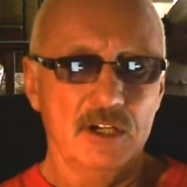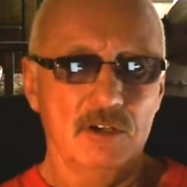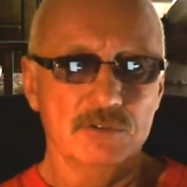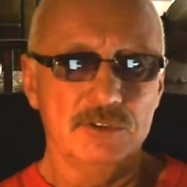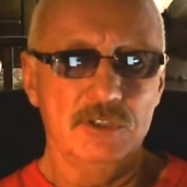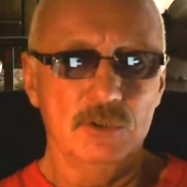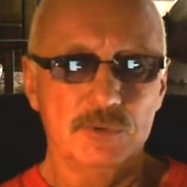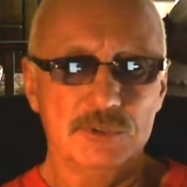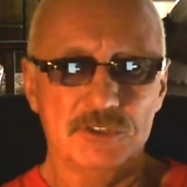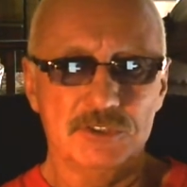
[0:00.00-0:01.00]
Continue
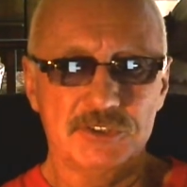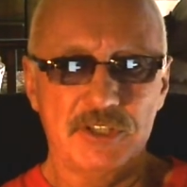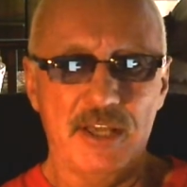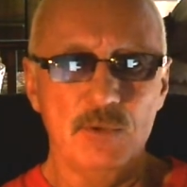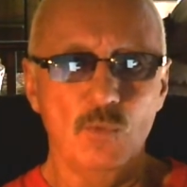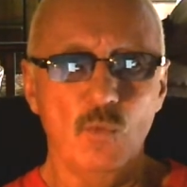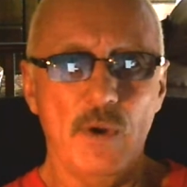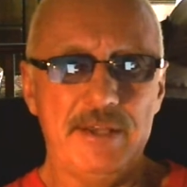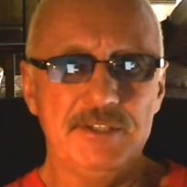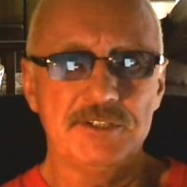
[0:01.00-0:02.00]
with the same
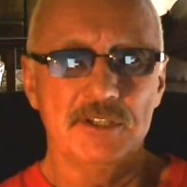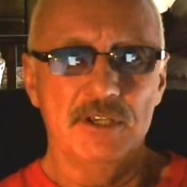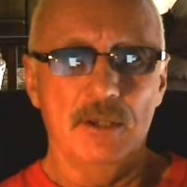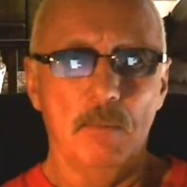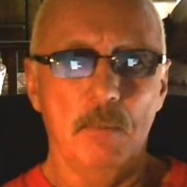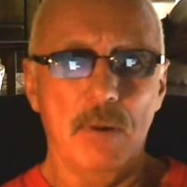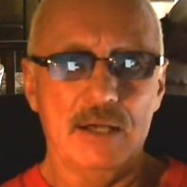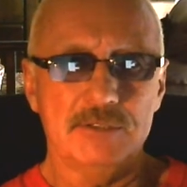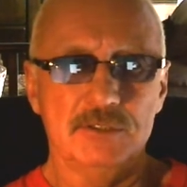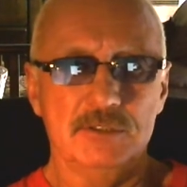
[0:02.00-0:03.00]
weight
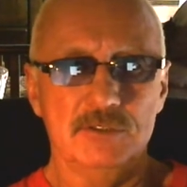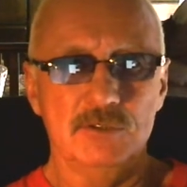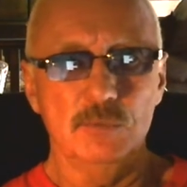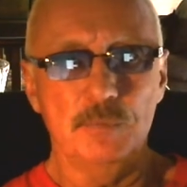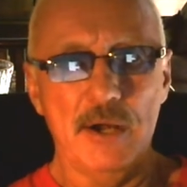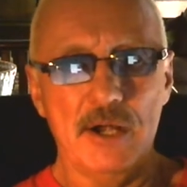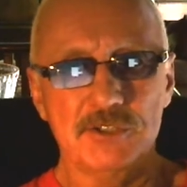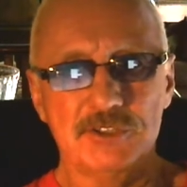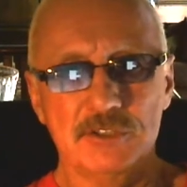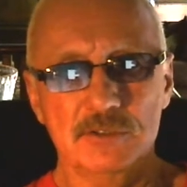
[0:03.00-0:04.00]
but do
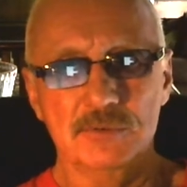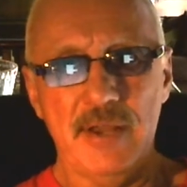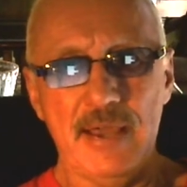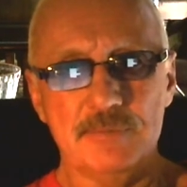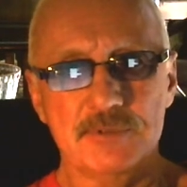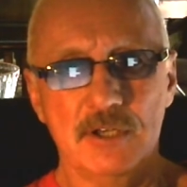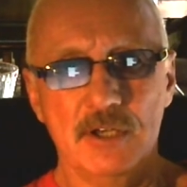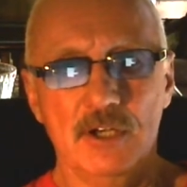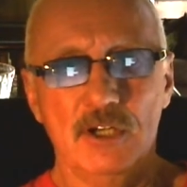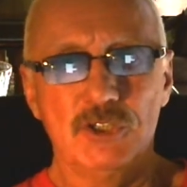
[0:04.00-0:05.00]
partial reps,
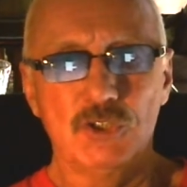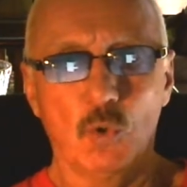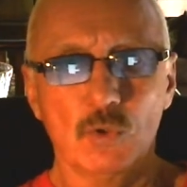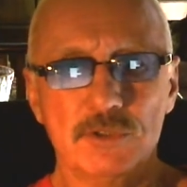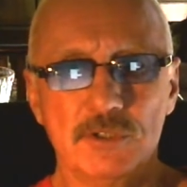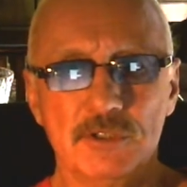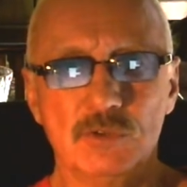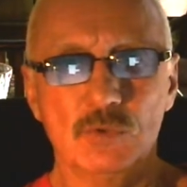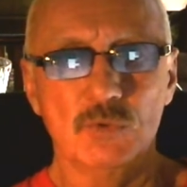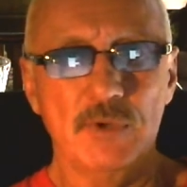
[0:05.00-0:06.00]
shortening
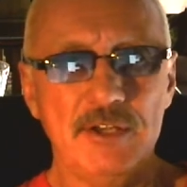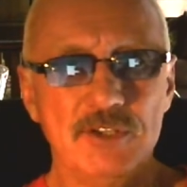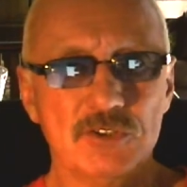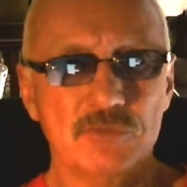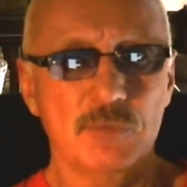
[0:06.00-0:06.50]
the range of